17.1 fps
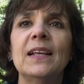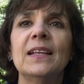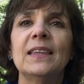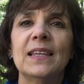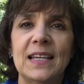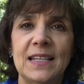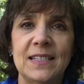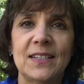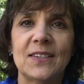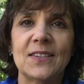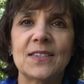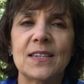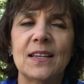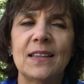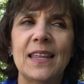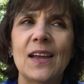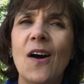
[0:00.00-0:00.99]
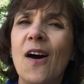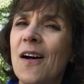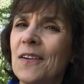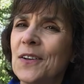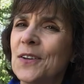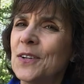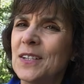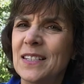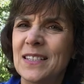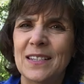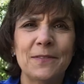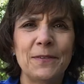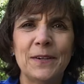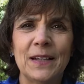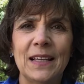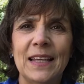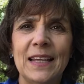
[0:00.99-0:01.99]
Lentils, they all cook
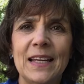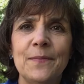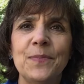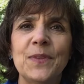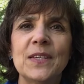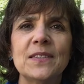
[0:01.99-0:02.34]
differently.